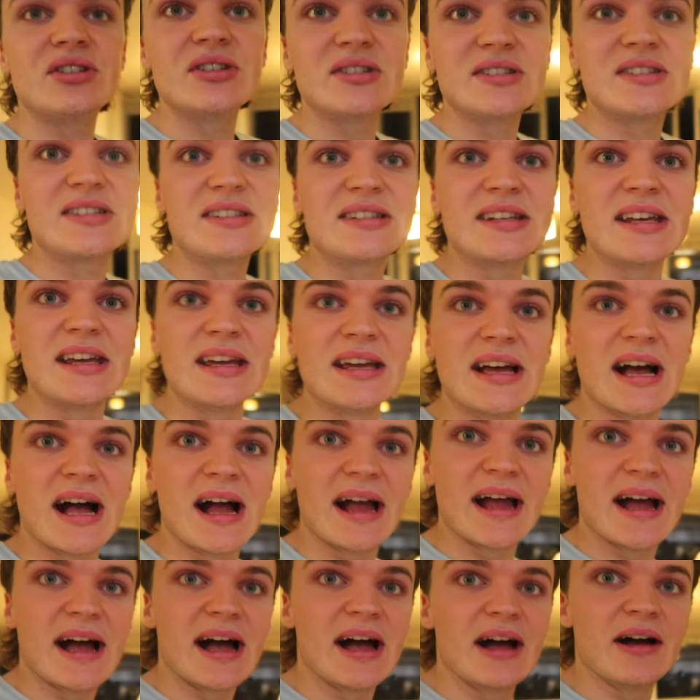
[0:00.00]
can see, I
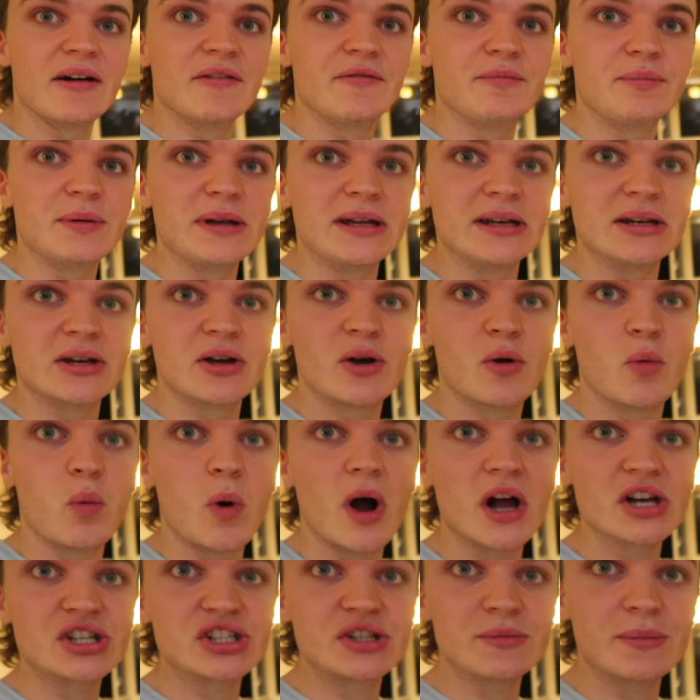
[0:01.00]
have been
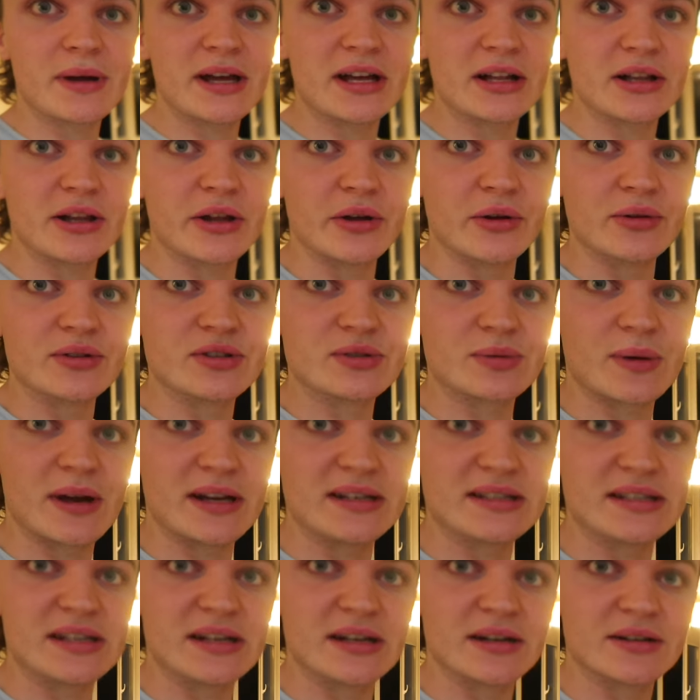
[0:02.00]
washing my clothes
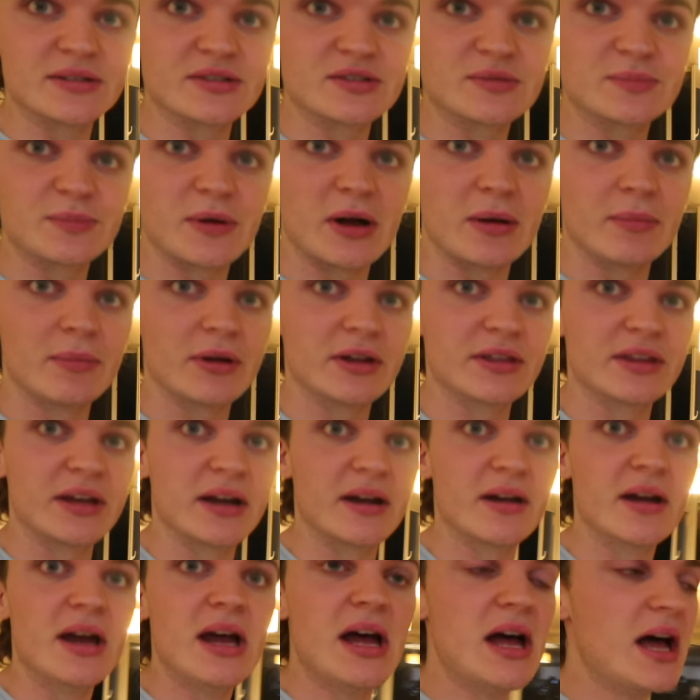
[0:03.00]
right here, bomb on
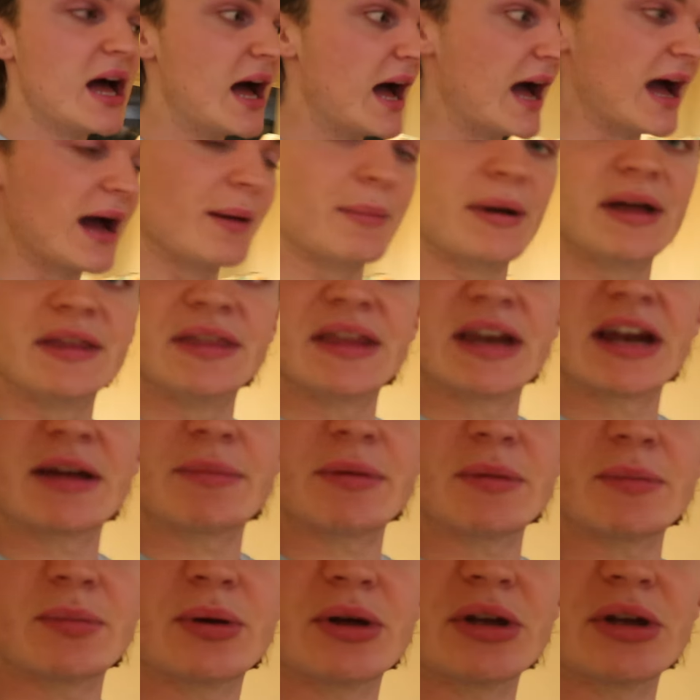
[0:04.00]
there, and then I've been